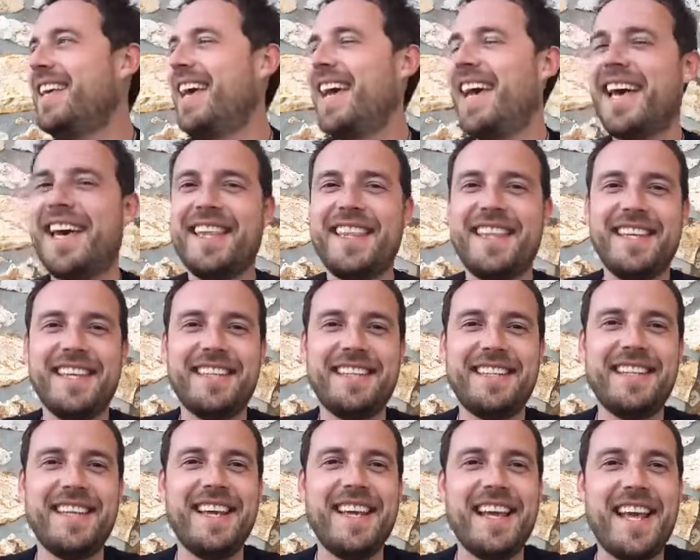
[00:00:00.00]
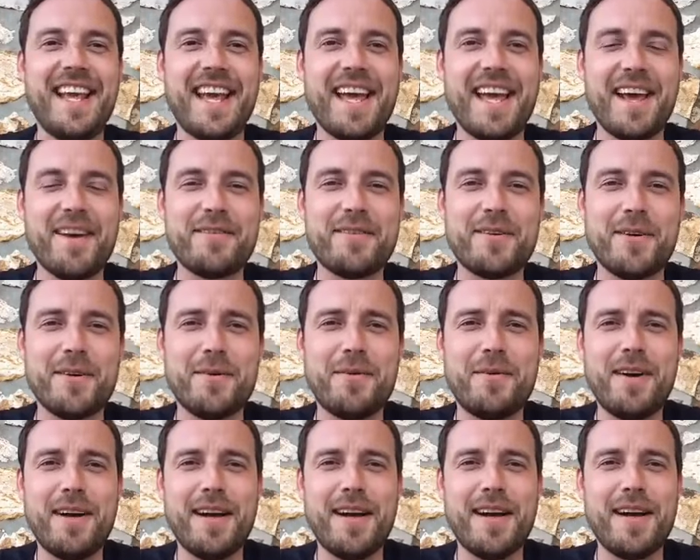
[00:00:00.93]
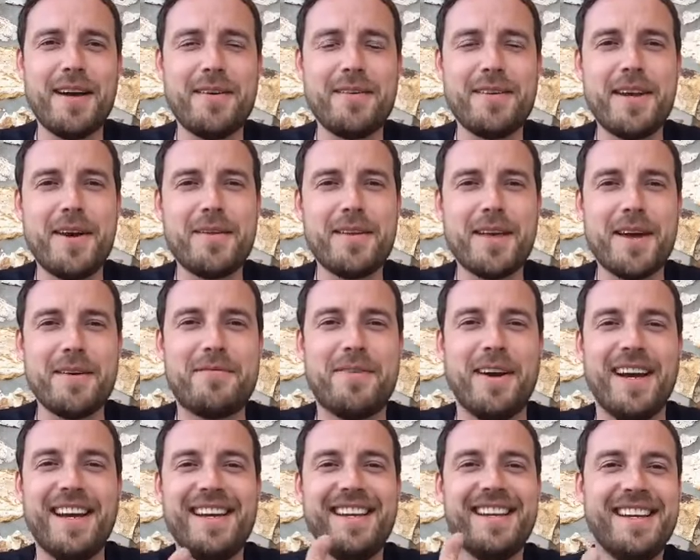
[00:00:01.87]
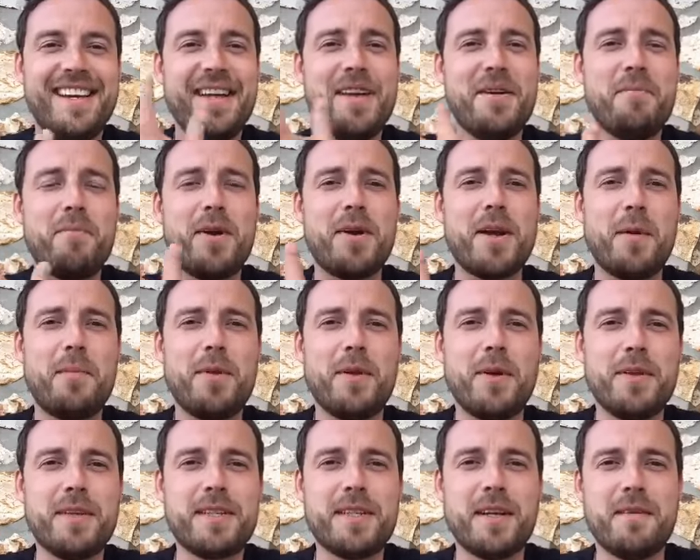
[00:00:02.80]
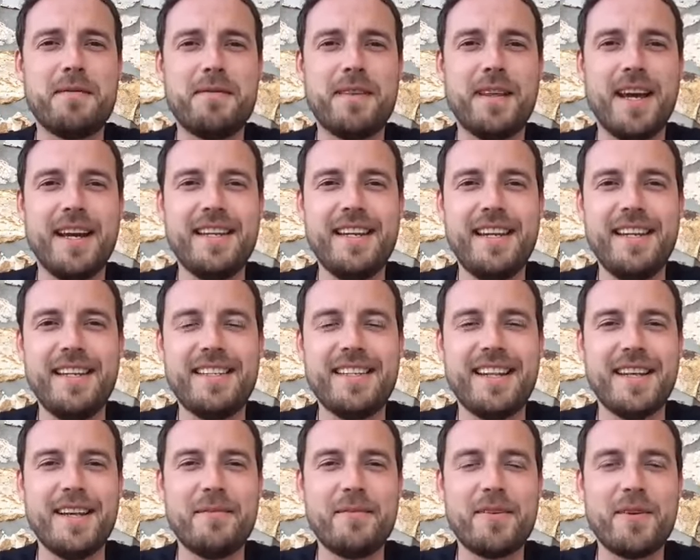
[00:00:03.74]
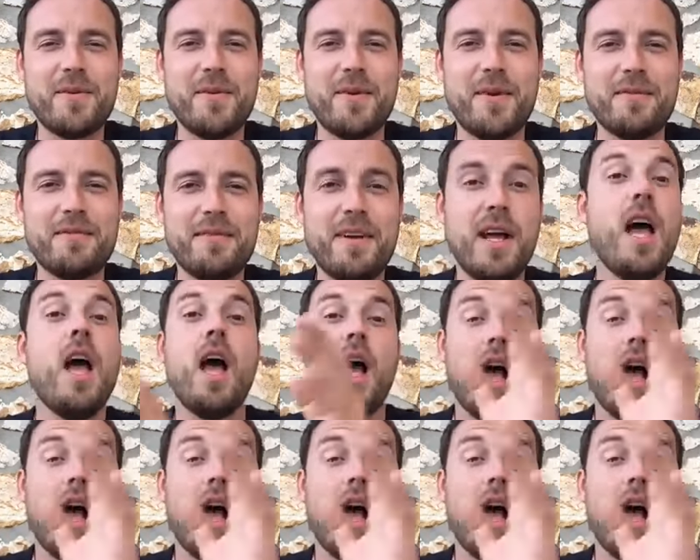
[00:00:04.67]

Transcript: uh, this after uh, now that I've burnt up a lot of the stuff that I needed to let go of.